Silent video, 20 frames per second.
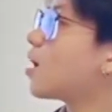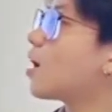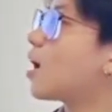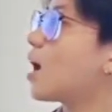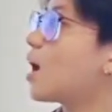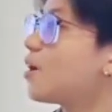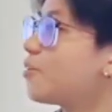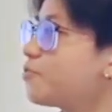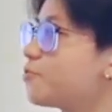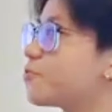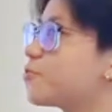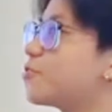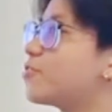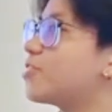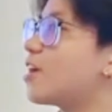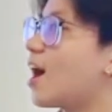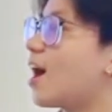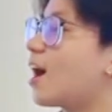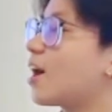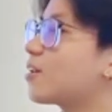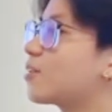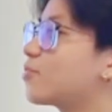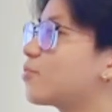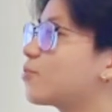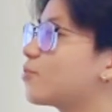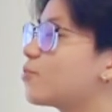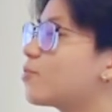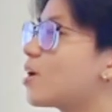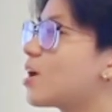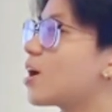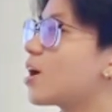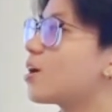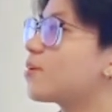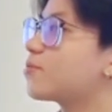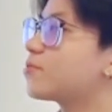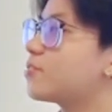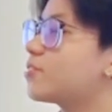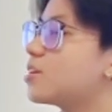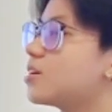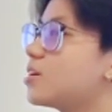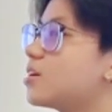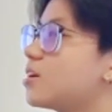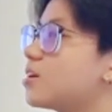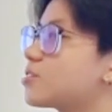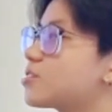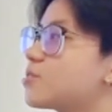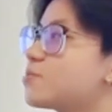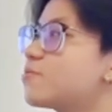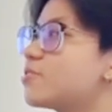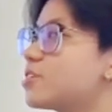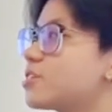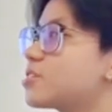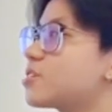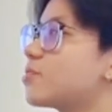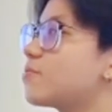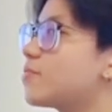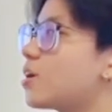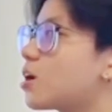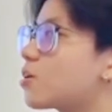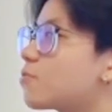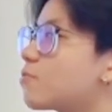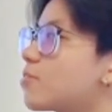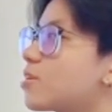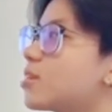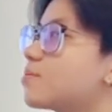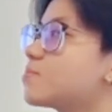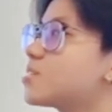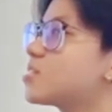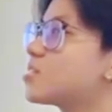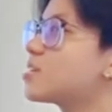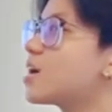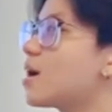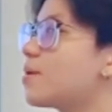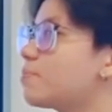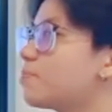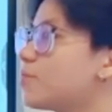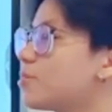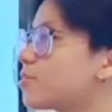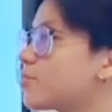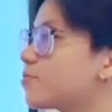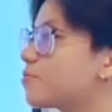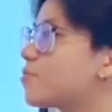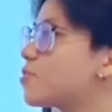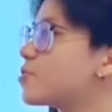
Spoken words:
After that, we have the series of algorithm steps.